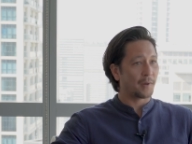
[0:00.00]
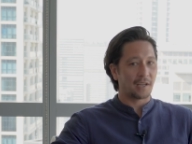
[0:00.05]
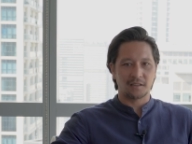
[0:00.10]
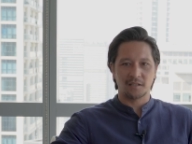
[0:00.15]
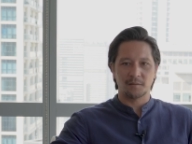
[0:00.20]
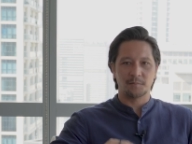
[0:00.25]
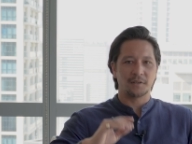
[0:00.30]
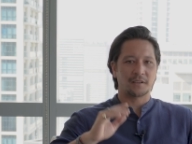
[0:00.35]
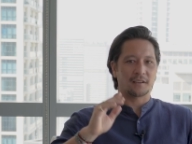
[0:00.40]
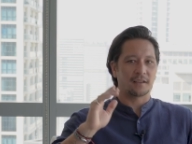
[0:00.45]

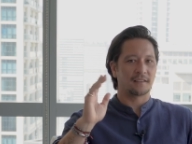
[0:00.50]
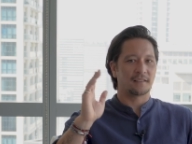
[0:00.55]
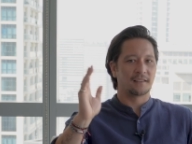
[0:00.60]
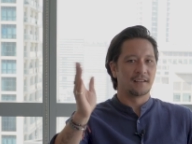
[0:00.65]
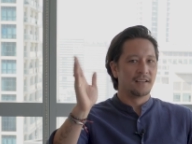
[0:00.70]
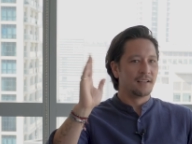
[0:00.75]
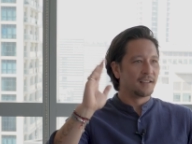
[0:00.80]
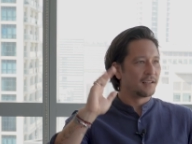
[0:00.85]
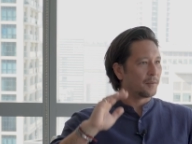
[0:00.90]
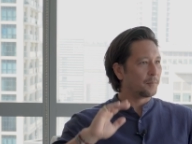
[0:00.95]
mainly because
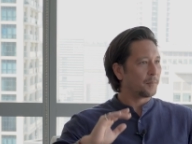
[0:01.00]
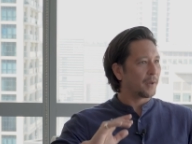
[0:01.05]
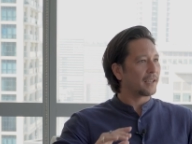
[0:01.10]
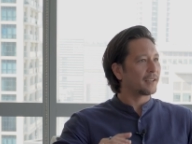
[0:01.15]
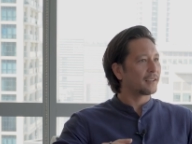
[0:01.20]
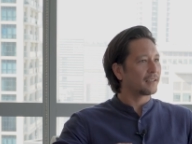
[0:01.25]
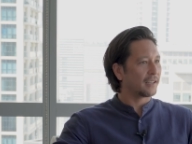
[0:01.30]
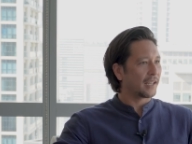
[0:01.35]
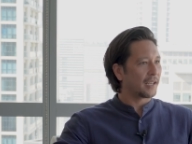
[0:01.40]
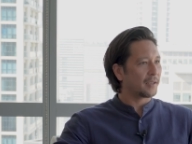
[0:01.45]
the
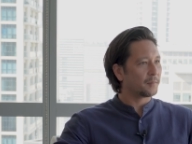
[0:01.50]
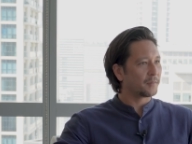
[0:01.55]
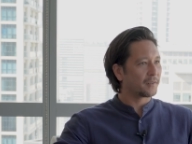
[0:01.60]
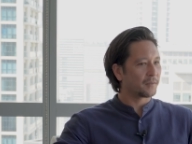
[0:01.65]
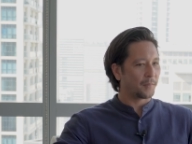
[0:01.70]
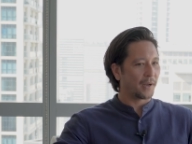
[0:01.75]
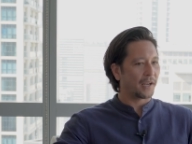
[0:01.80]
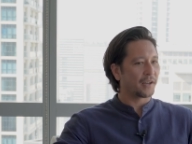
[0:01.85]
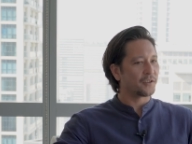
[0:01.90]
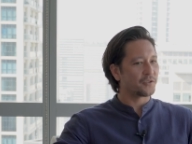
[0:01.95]
main
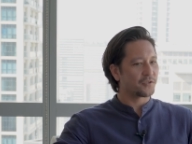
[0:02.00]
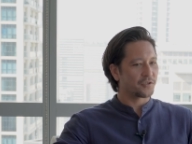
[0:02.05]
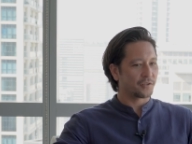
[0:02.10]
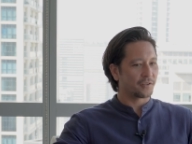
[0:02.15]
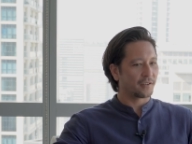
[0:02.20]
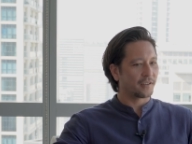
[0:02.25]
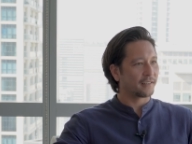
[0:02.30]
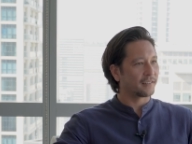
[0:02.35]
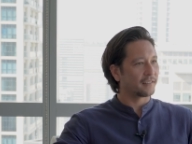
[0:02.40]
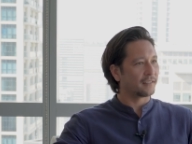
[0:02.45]
claims
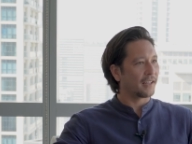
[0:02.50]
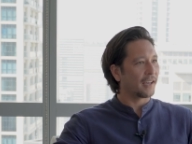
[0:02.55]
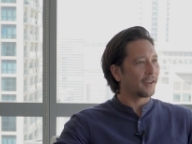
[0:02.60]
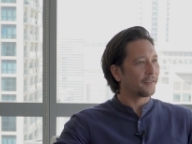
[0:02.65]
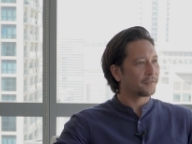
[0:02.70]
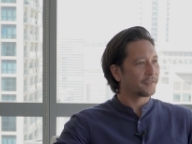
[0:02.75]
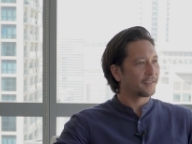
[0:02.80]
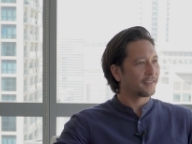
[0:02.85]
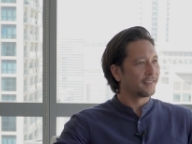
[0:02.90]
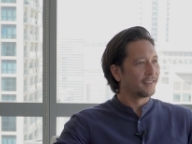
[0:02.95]
manager has
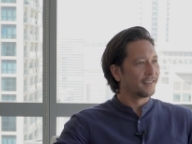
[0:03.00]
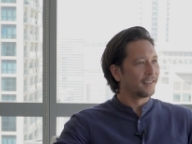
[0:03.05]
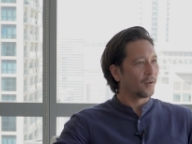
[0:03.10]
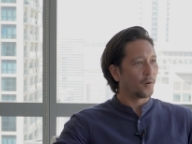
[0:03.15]
left,